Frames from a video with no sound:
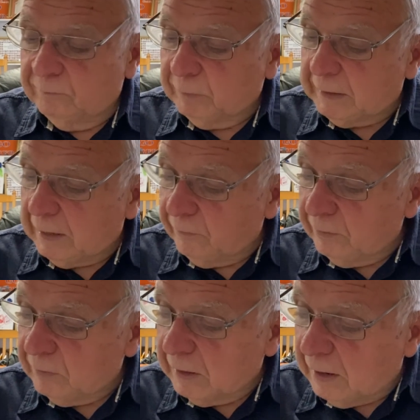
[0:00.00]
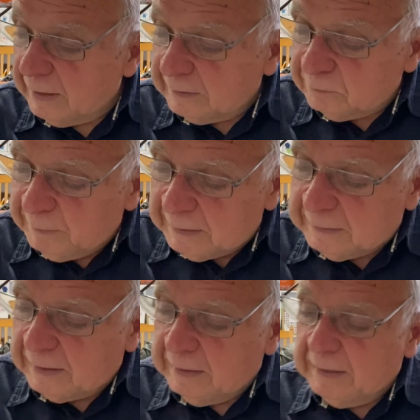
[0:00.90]
But however, God has met
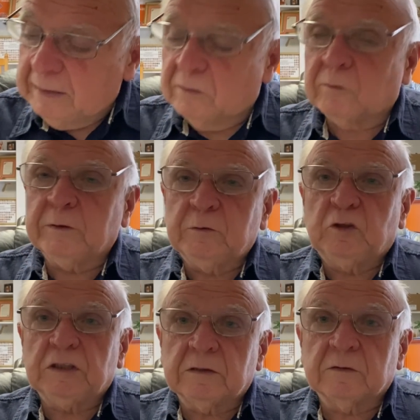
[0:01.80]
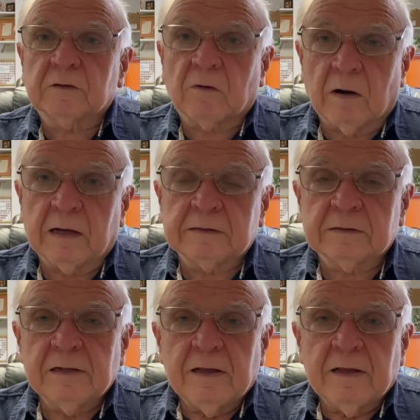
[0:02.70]
that need through Jesus Christ.